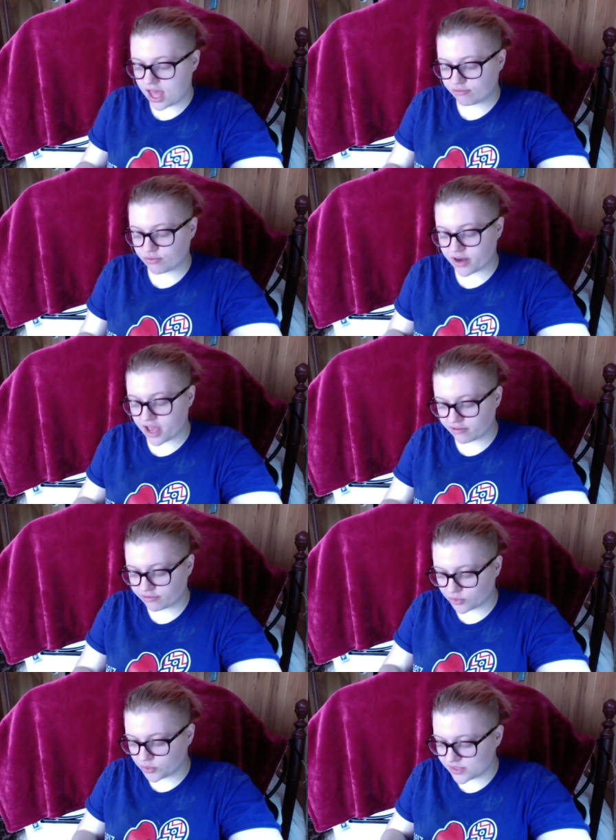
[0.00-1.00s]
I have run out
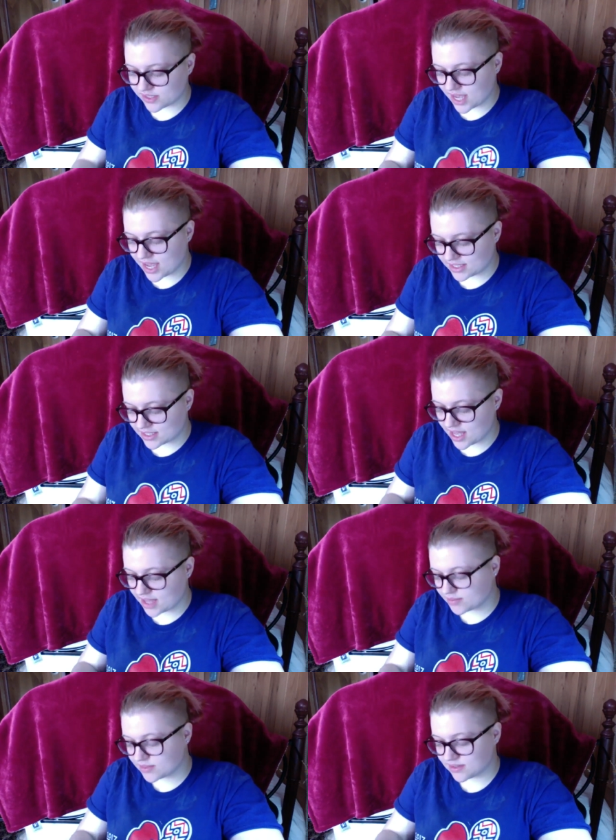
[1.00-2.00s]
of food. Sad
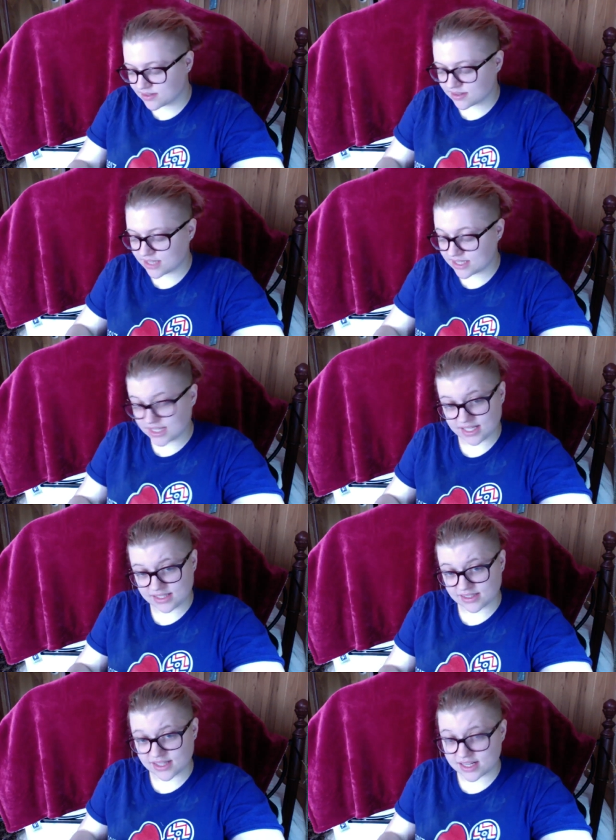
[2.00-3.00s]
times. Yes, it
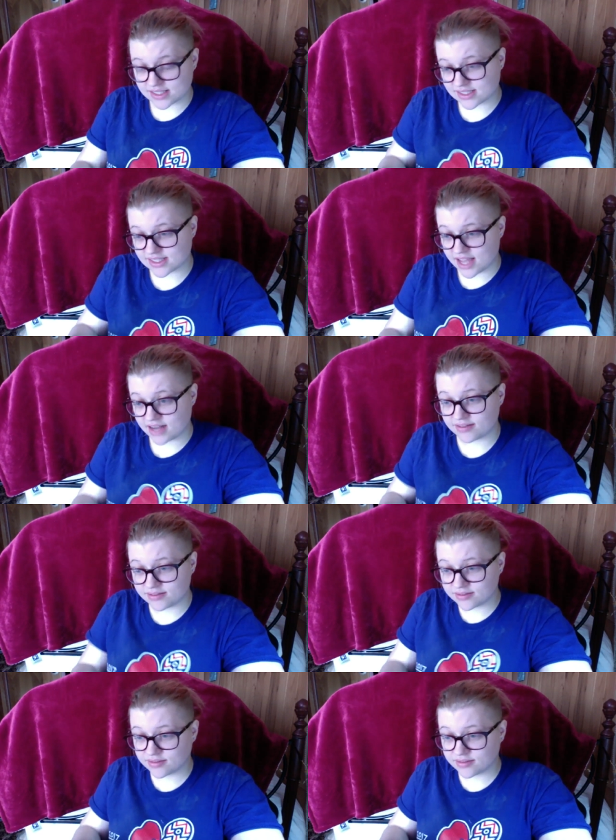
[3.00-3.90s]
is. That is sad.